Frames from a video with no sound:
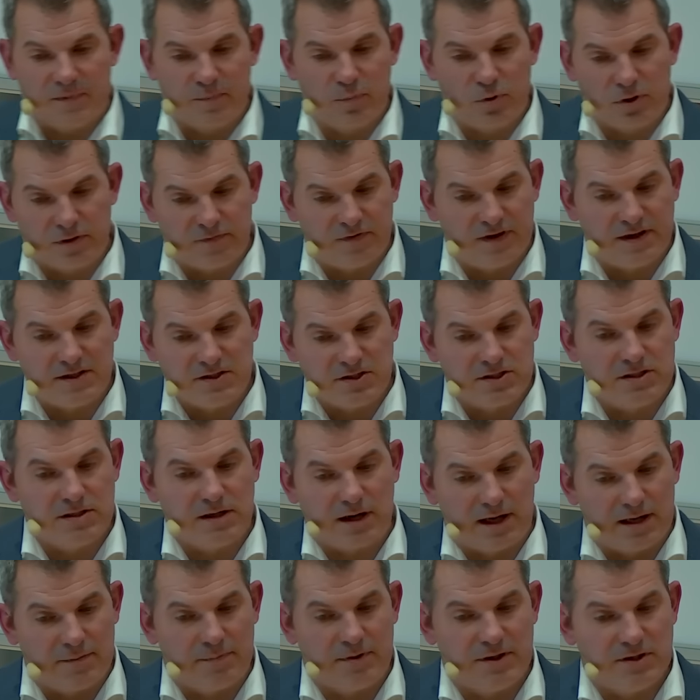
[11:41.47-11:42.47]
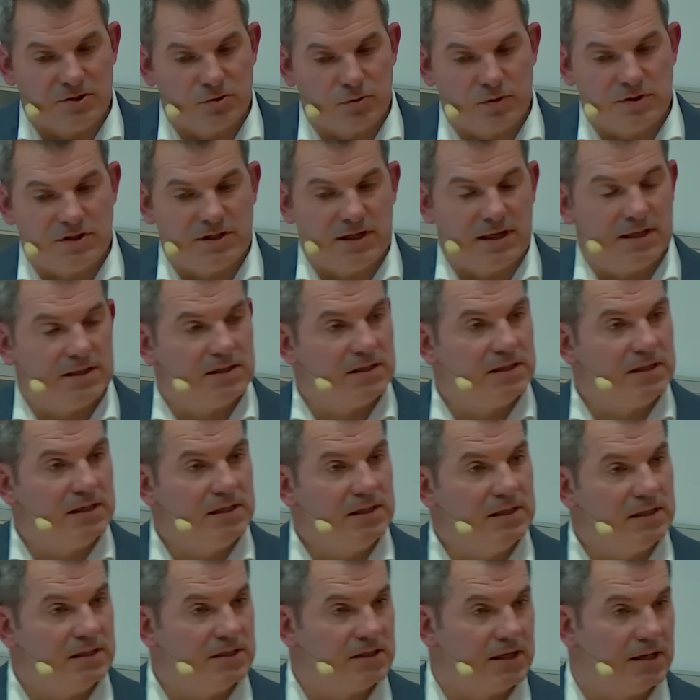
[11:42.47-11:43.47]
pudafensine
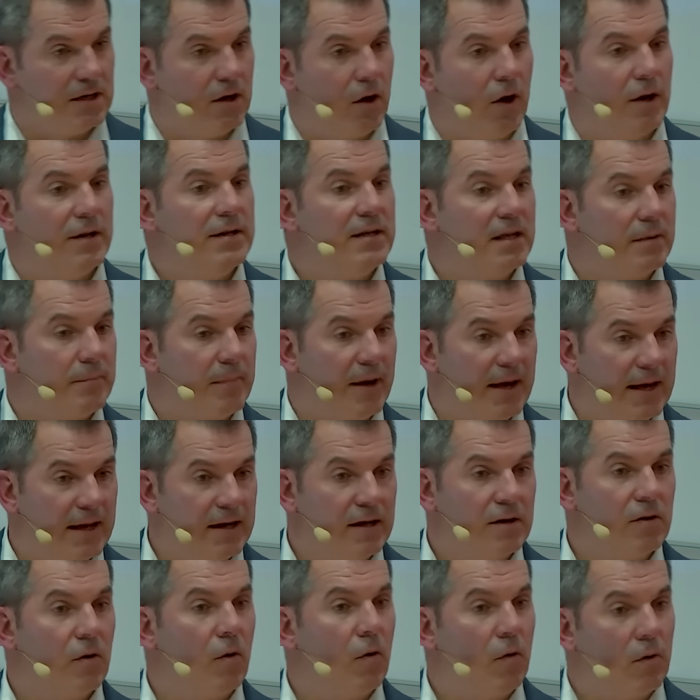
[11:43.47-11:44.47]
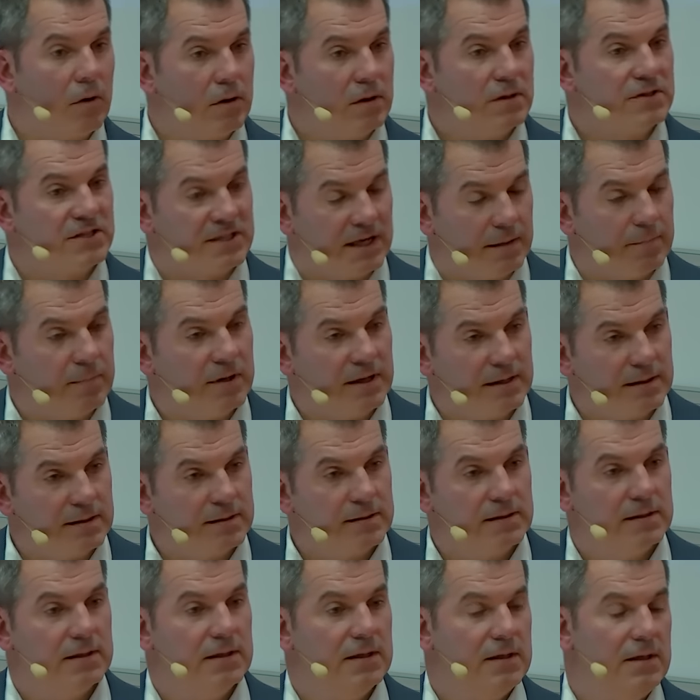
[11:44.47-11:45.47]
IP2018 is an on-demand oral tablet.